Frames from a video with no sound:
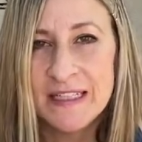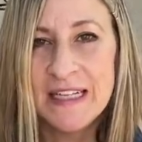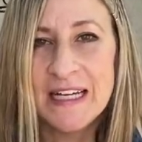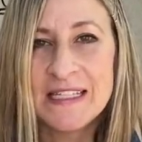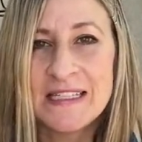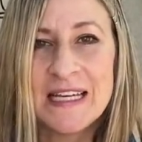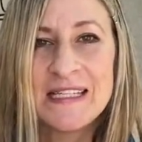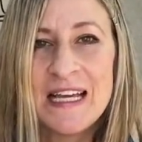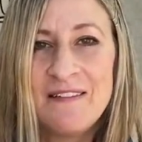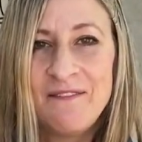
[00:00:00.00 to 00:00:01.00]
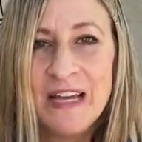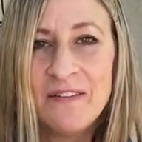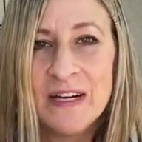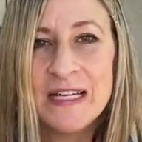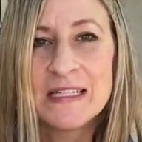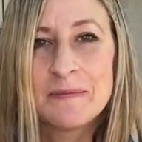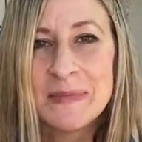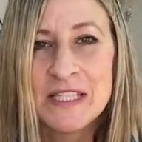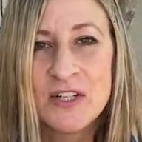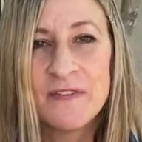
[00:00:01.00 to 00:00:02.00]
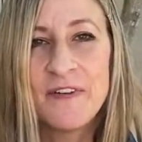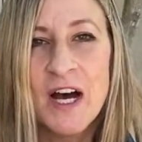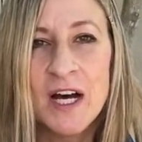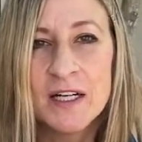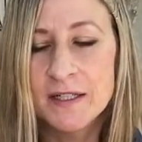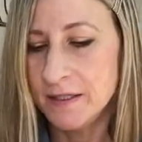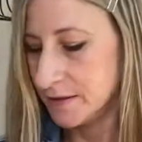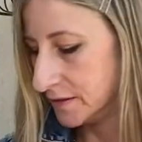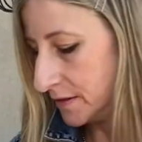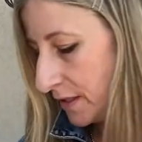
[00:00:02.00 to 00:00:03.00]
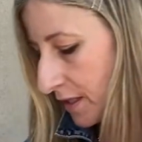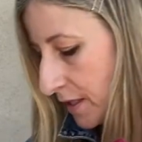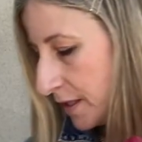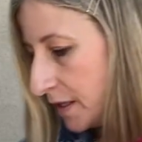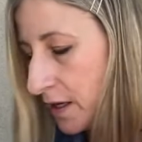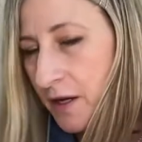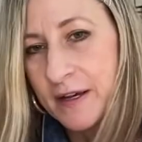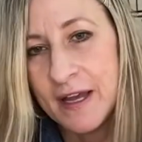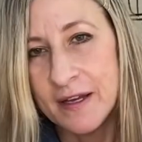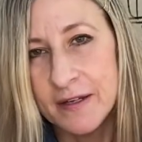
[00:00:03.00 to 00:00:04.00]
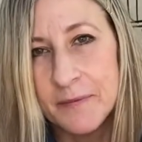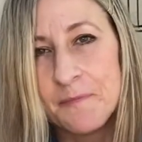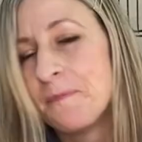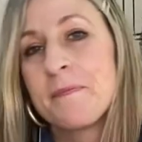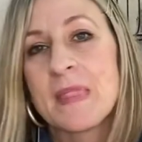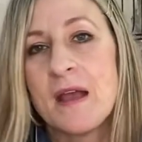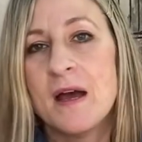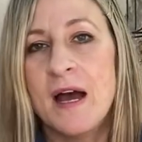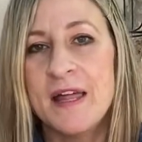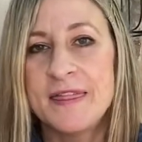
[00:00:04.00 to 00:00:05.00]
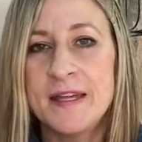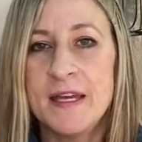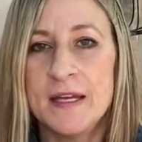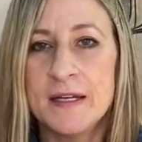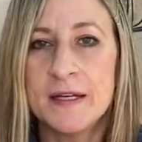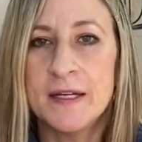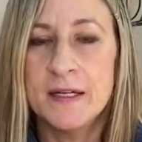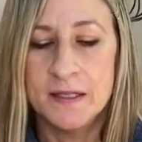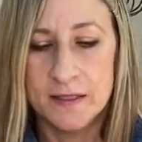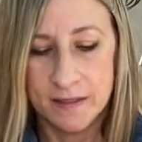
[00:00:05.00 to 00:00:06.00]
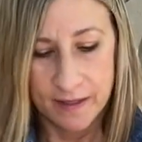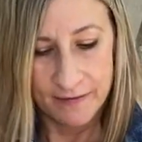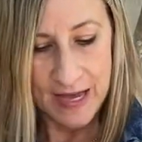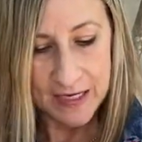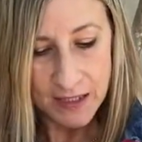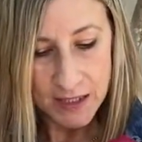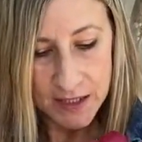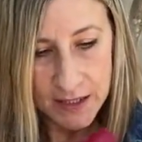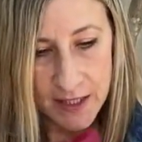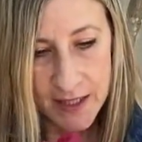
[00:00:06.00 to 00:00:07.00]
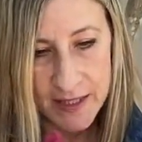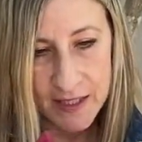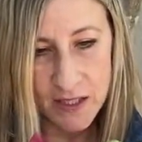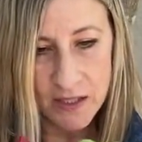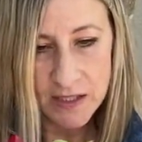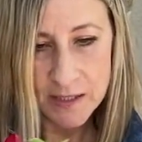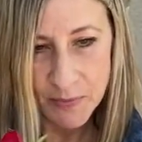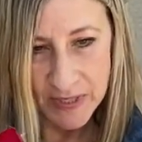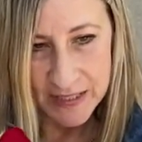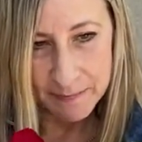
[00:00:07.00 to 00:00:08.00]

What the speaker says: Yes, I said favoriteest, Mr. Frog. Okay, I think I've had a look. I think it all looks pretty